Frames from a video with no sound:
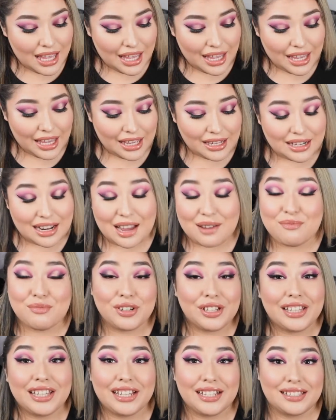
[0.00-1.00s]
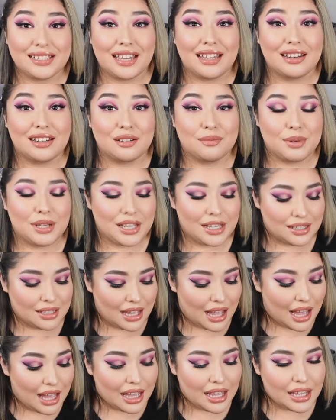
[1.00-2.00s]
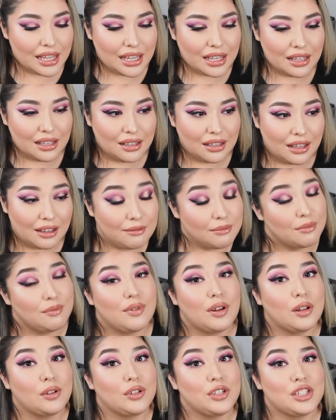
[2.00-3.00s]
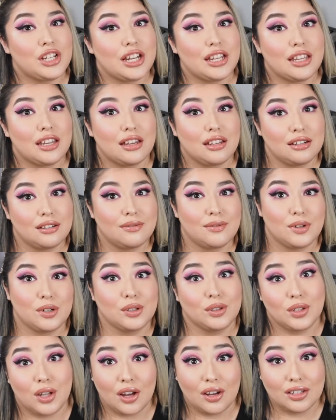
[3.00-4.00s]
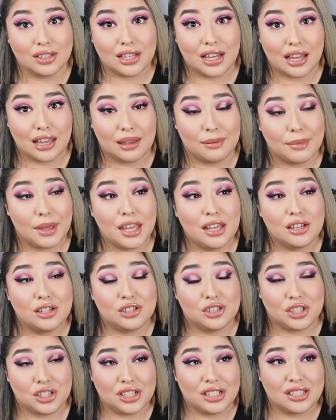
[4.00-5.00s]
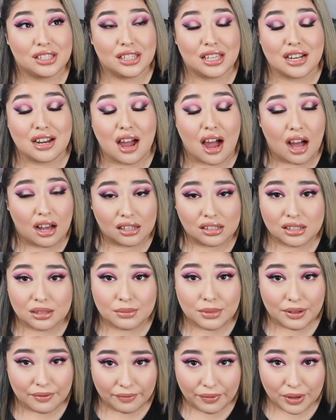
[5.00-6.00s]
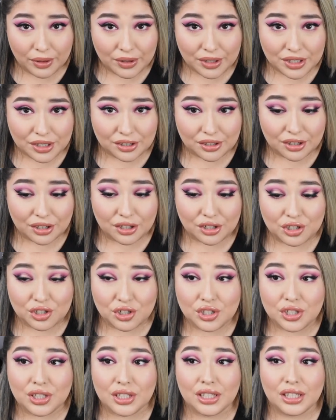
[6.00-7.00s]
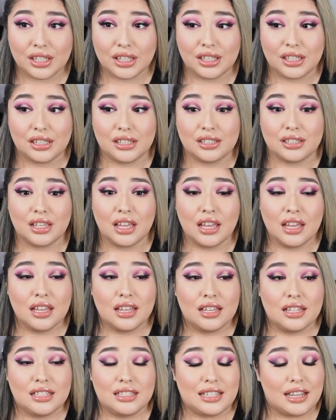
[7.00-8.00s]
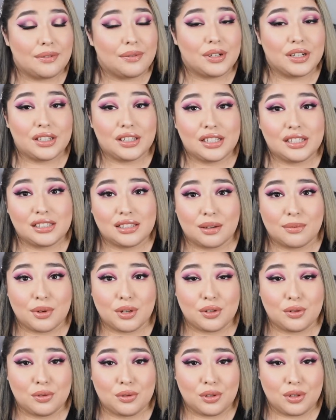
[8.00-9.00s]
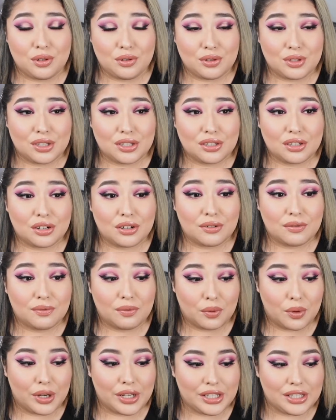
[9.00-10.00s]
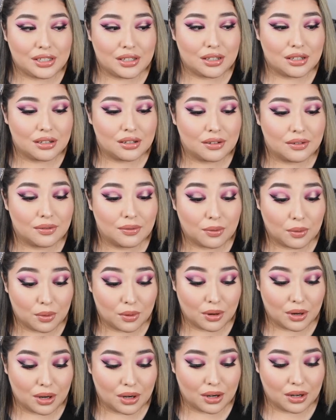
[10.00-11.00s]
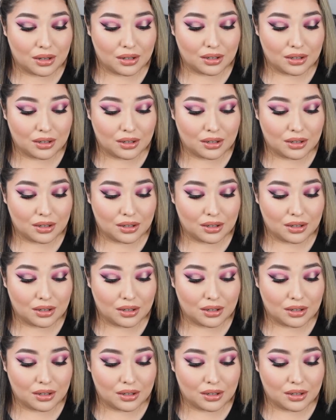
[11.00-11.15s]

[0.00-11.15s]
and I'm really excited because I have been following Aina for a long time. She is an awesome influencer. She is definitely someone who uses her voice for